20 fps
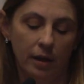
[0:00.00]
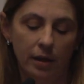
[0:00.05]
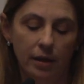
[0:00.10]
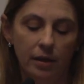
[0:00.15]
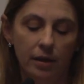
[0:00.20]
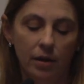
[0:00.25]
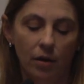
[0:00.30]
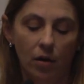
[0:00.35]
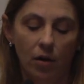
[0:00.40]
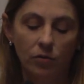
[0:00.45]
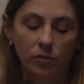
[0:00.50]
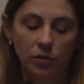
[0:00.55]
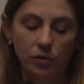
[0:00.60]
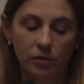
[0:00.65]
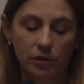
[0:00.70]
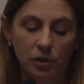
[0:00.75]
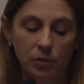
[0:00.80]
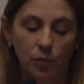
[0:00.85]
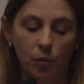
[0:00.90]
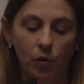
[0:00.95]
here
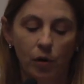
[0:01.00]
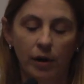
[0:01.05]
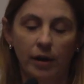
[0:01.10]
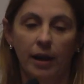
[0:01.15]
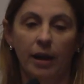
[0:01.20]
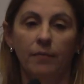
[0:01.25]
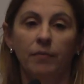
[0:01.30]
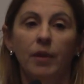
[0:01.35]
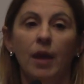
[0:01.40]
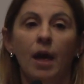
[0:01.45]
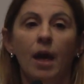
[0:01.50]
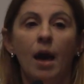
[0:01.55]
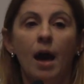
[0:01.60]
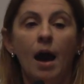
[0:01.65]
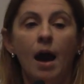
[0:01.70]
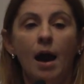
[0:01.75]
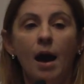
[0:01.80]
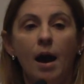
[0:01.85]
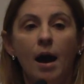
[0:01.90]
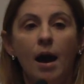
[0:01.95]
also this morning,
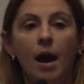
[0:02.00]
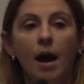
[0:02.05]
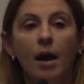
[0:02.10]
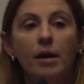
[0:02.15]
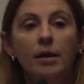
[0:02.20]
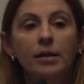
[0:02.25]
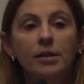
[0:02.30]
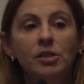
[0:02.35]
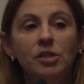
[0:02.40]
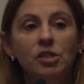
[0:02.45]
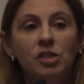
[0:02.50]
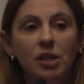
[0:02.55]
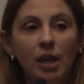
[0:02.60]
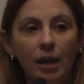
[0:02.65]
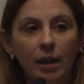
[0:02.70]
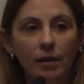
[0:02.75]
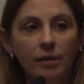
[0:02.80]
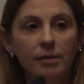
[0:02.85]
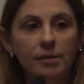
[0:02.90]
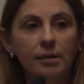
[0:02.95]

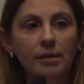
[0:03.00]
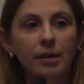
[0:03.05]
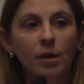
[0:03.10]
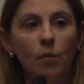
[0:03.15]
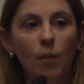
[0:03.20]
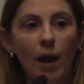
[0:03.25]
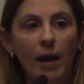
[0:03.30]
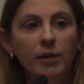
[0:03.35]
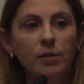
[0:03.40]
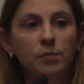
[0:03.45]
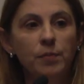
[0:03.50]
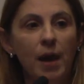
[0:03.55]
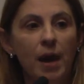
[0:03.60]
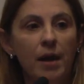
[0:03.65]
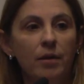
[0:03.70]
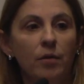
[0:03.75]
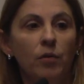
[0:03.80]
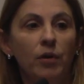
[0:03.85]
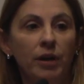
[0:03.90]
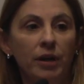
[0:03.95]
changes in the white
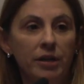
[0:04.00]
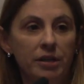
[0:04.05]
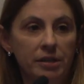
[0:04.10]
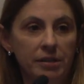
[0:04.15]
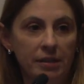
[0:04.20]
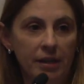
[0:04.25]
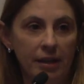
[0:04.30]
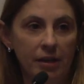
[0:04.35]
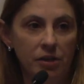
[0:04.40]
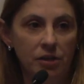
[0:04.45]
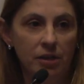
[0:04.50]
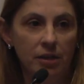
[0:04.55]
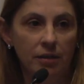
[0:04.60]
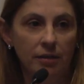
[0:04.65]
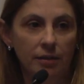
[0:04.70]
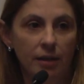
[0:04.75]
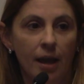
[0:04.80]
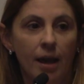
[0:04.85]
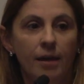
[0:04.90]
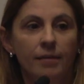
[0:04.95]
matter
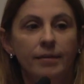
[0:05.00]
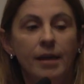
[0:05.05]
organization.